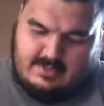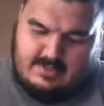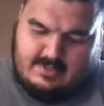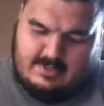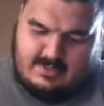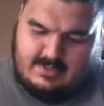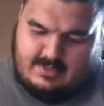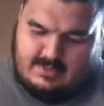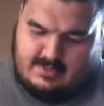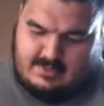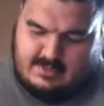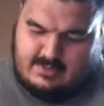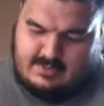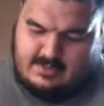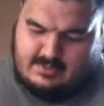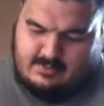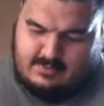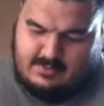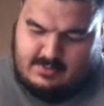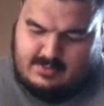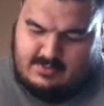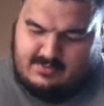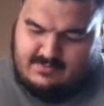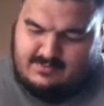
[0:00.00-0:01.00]
This
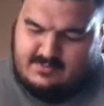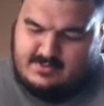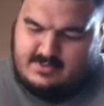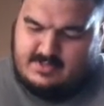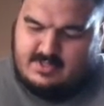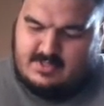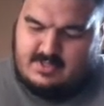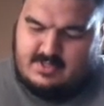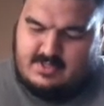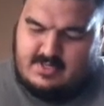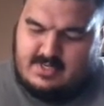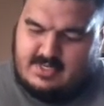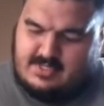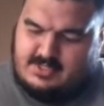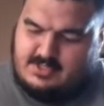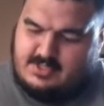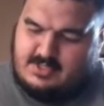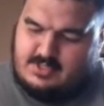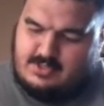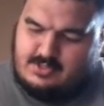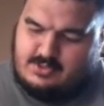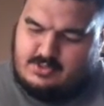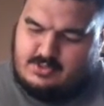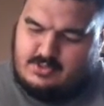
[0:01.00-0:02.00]
went over the
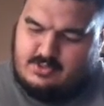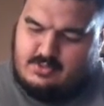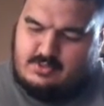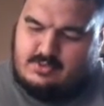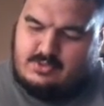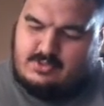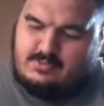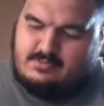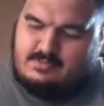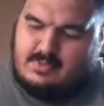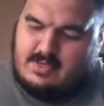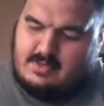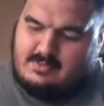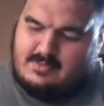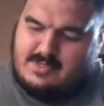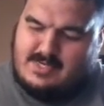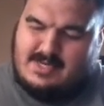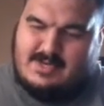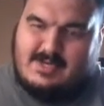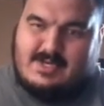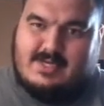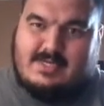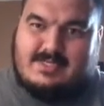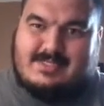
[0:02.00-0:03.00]
engine controls,
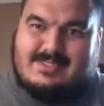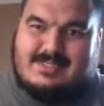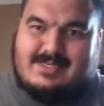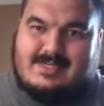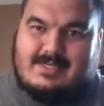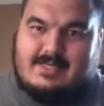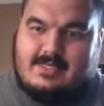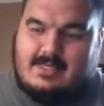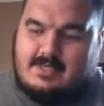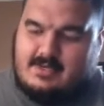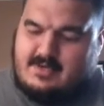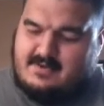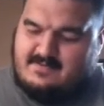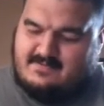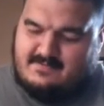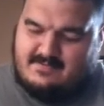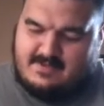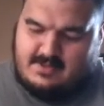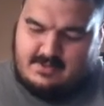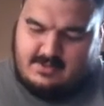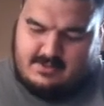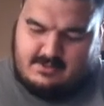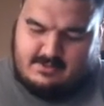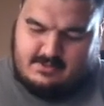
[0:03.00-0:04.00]
primary and secondary
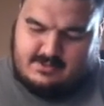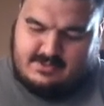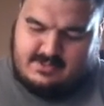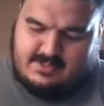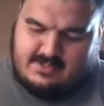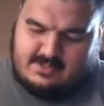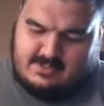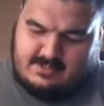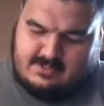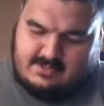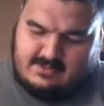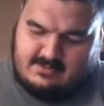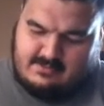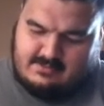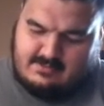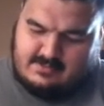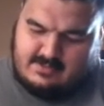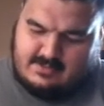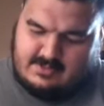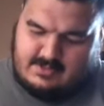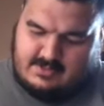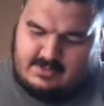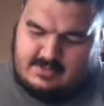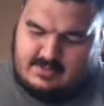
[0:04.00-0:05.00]
vehicle
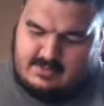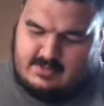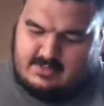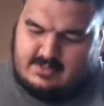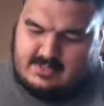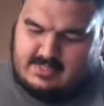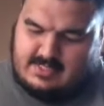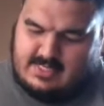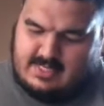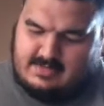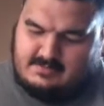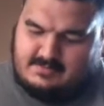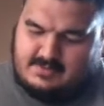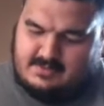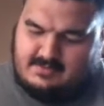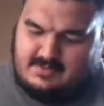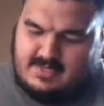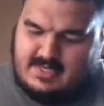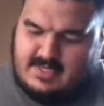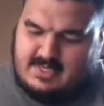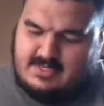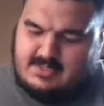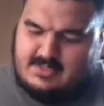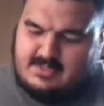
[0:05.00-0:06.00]
systems, the types of
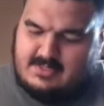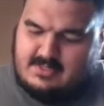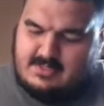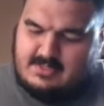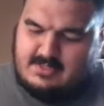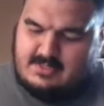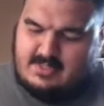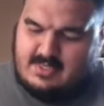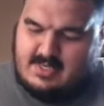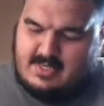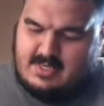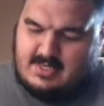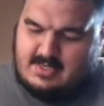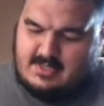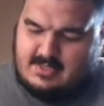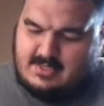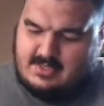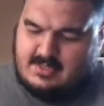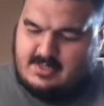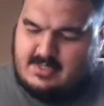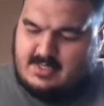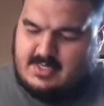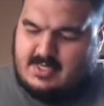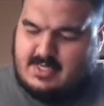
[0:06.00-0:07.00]
gauges and
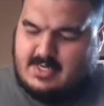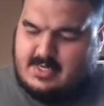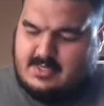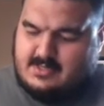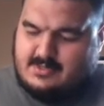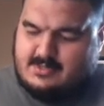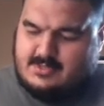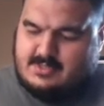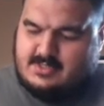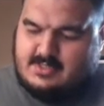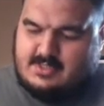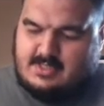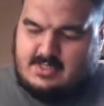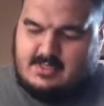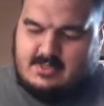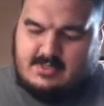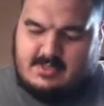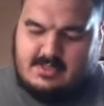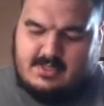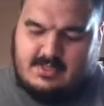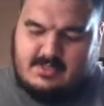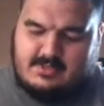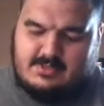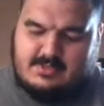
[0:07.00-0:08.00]
indicators seen
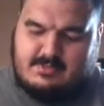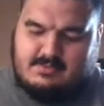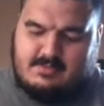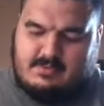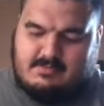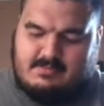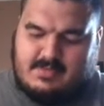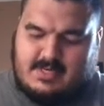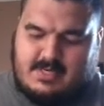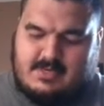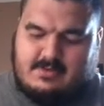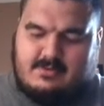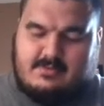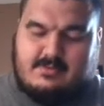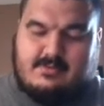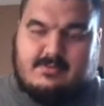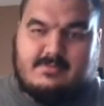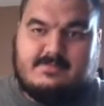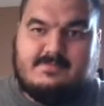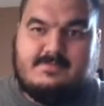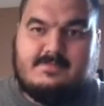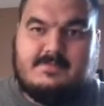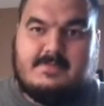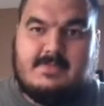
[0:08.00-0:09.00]
on the instrument panel,
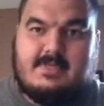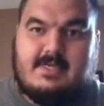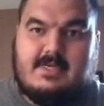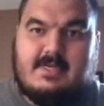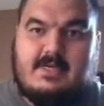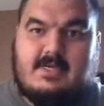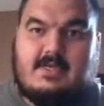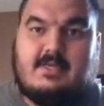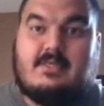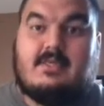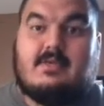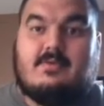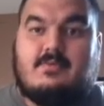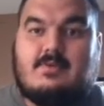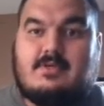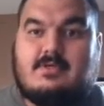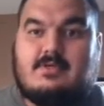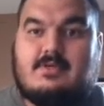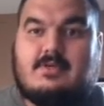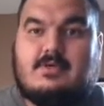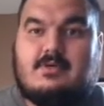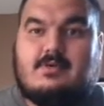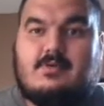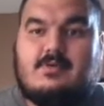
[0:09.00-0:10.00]
and then we
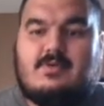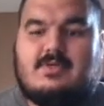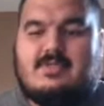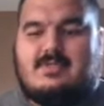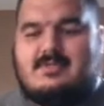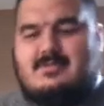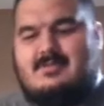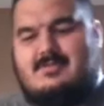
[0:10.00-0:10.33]
took a quiz.